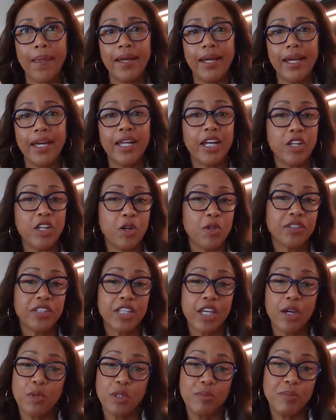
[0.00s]
And I know that
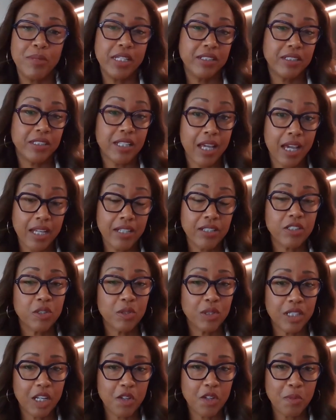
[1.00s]
that would mean a lot to
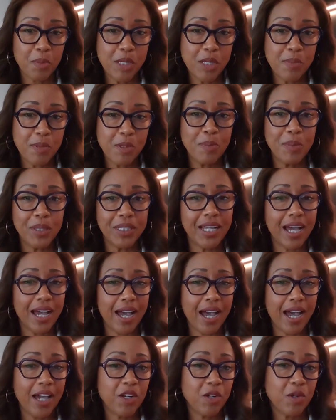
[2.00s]
a lot of people, but
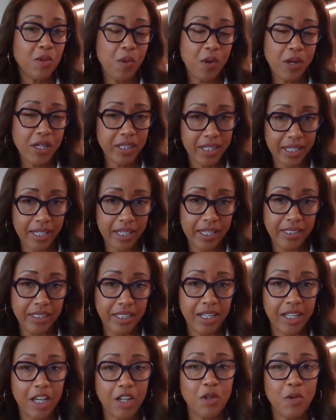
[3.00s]
I don't want that.
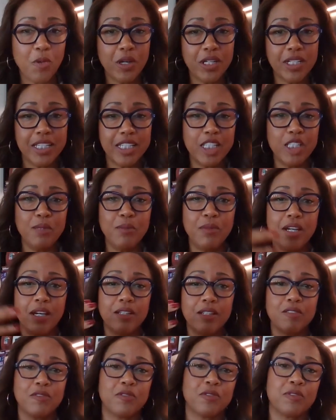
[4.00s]
And I don't want to keep
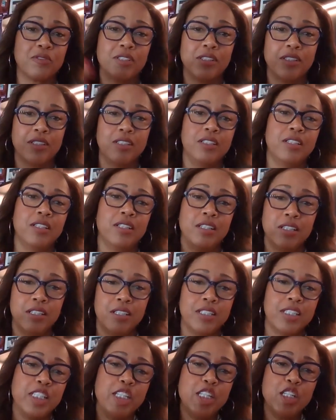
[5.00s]
kind of
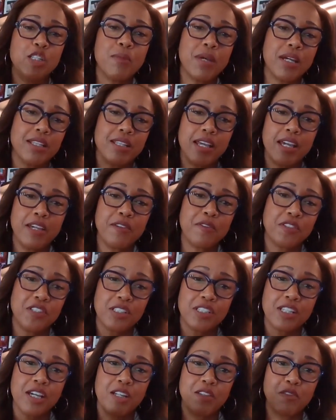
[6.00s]
seeing my life
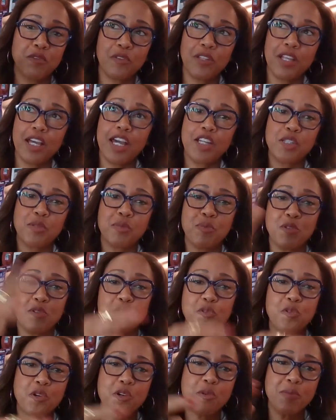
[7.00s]
just kind of flash
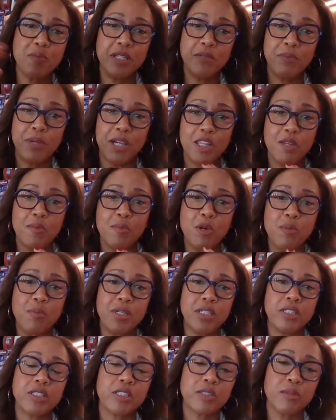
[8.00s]
before me by the
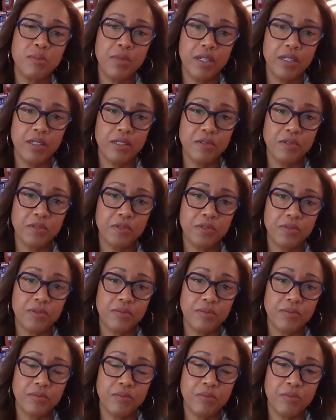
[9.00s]
momentum of
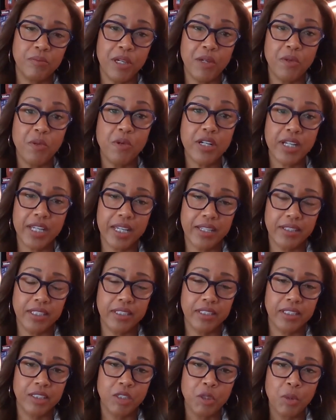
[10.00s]
my work
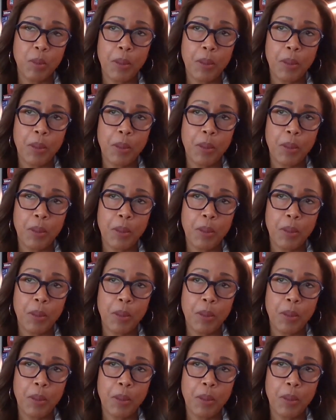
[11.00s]
ethic.